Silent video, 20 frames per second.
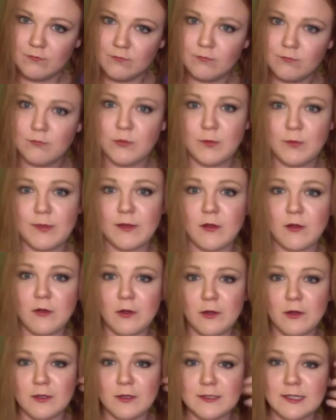Put big old
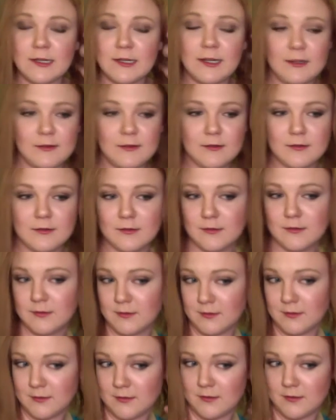curls in it,
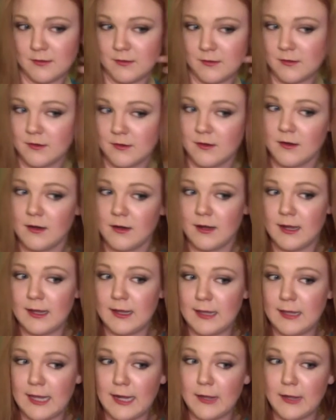and
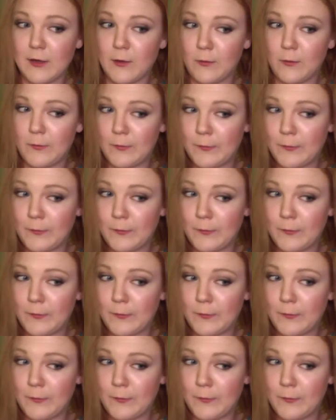let it go.